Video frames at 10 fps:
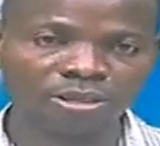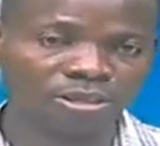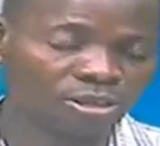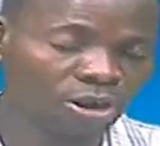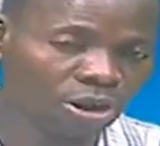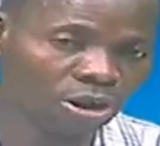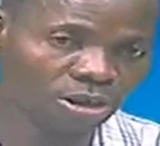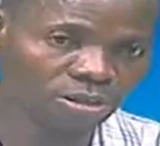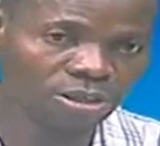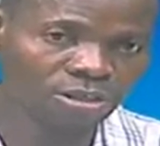in the
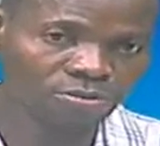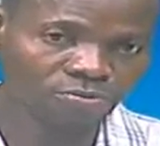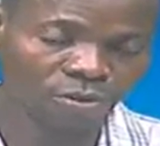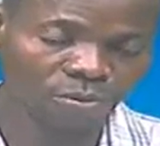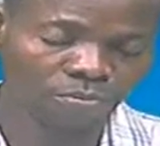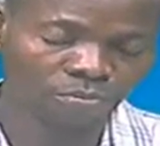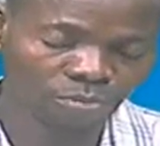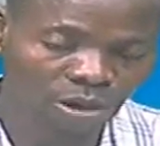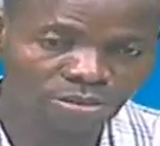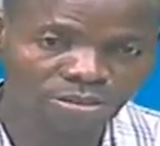O for
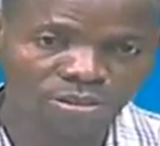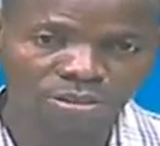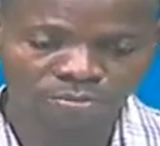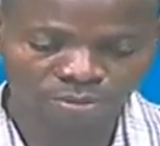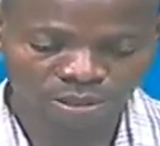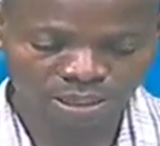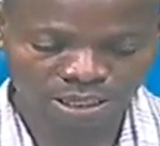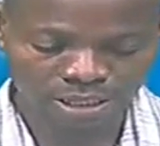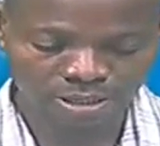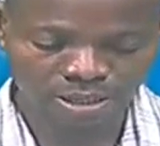moss,
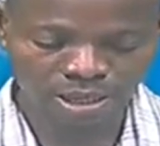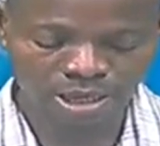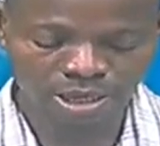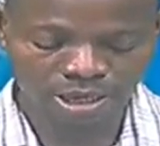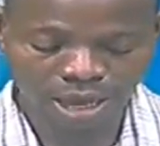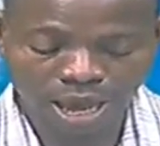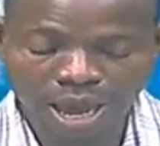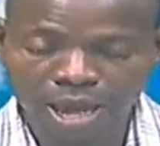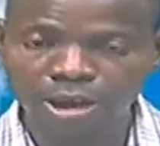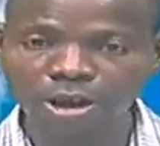in the
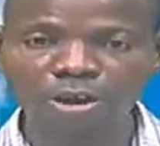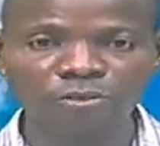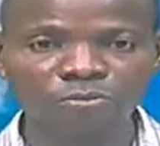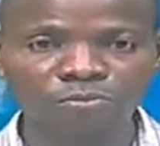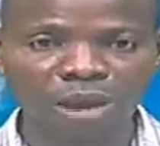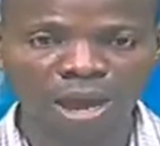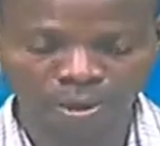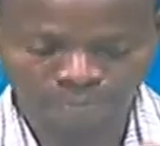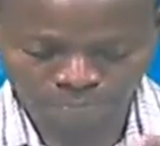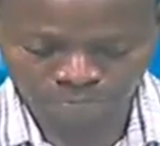air of
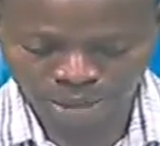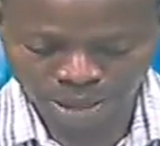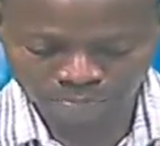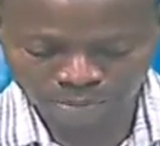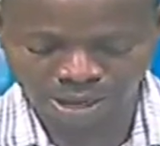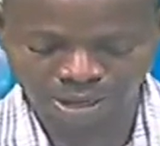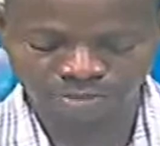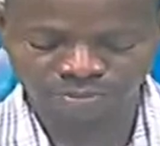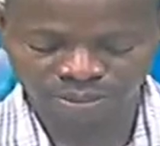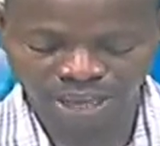
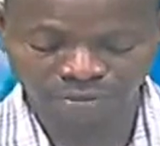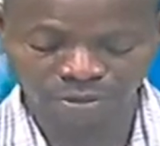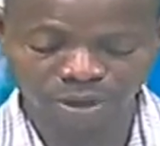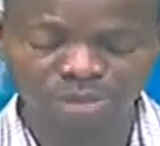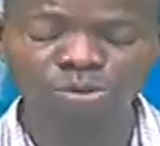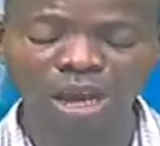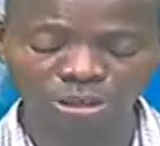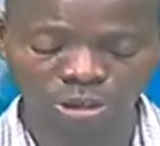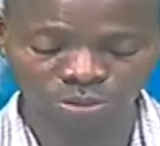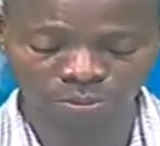paper. Therefore, when you look
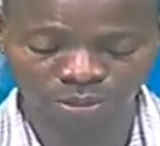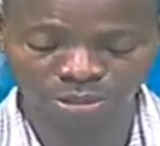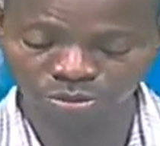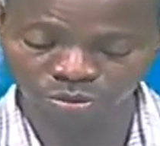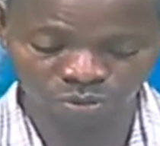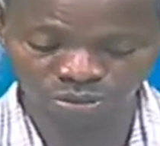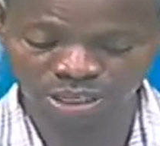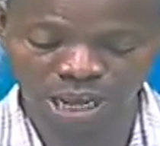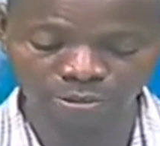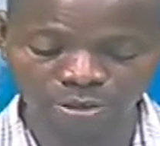at option B, you will
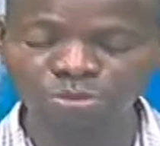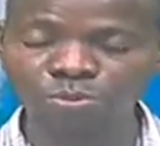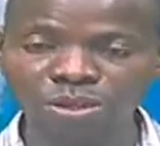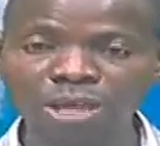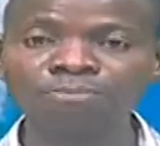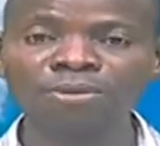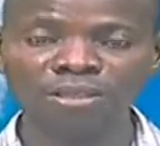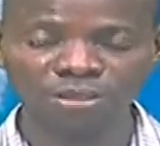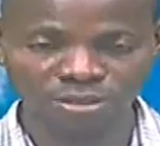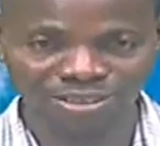see that what you pronounce
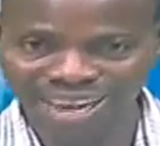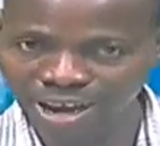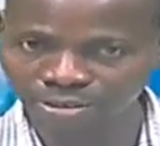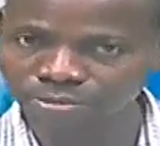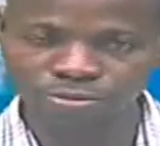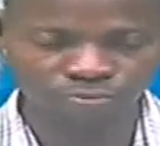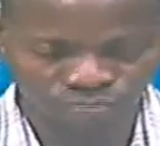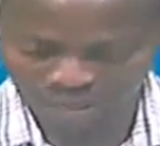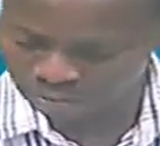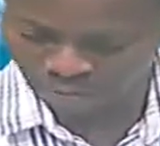is down,
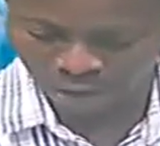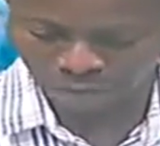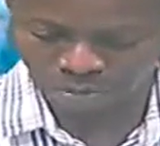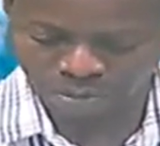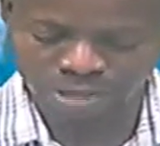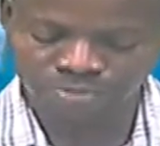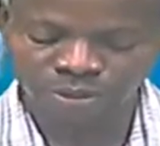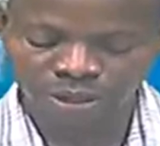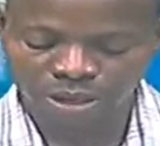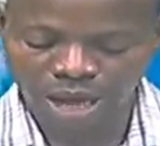very far from me.
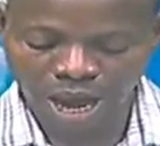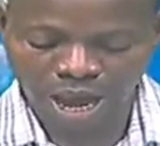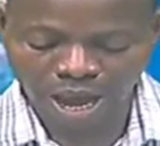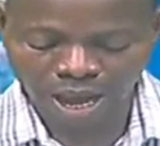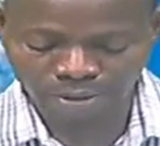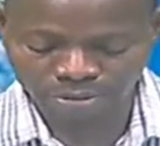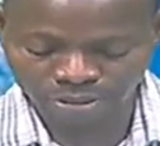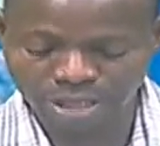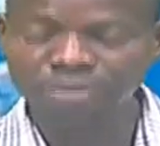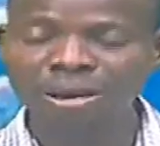
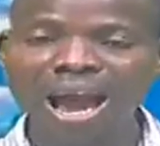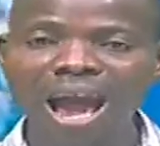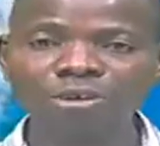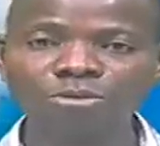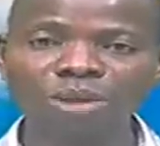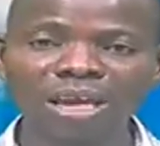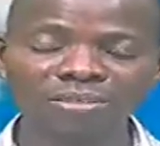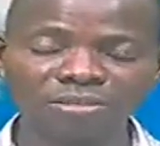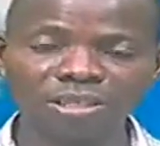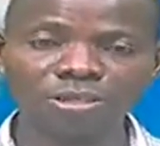C,
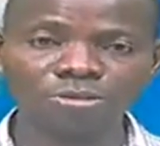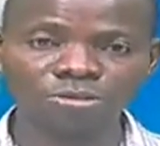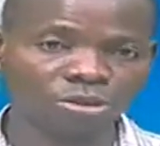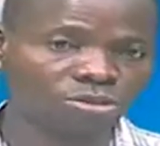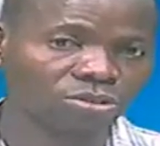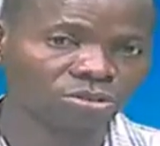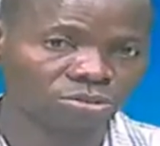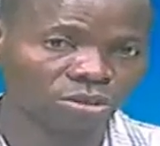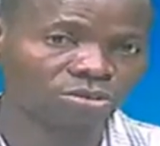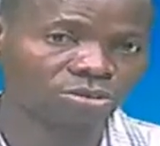RUST,
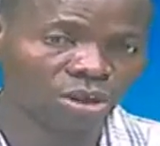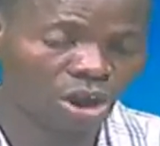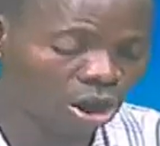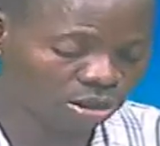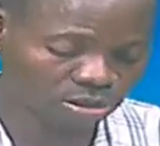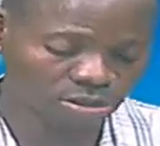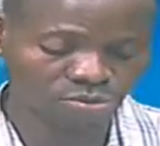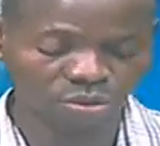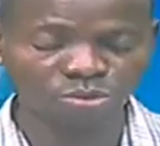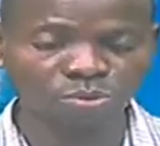rust, or
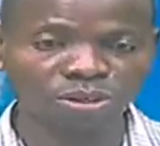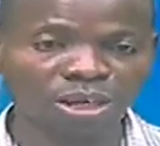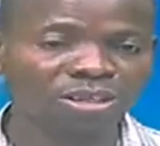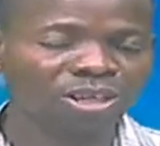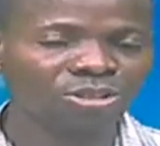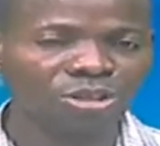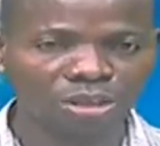is what you pronounce,